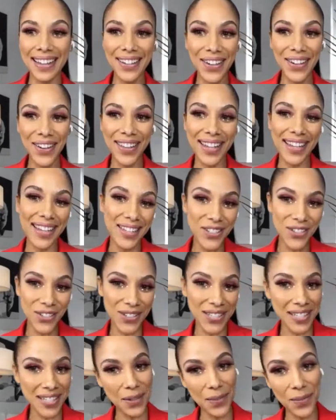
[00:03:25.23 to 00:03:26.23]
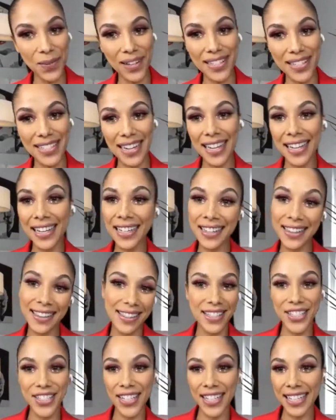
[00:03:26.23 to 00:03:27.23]
you know, the interesting ones, like
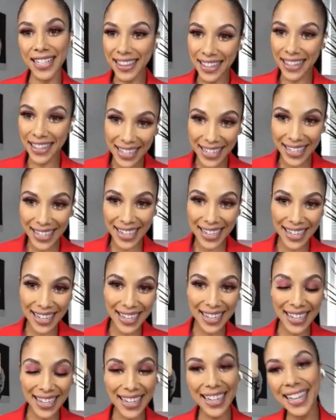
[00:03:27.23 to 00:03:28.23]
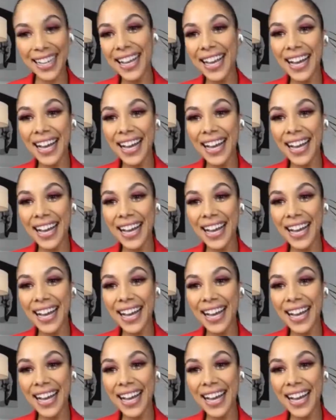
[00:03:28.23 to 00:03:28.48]
the Chilindrina.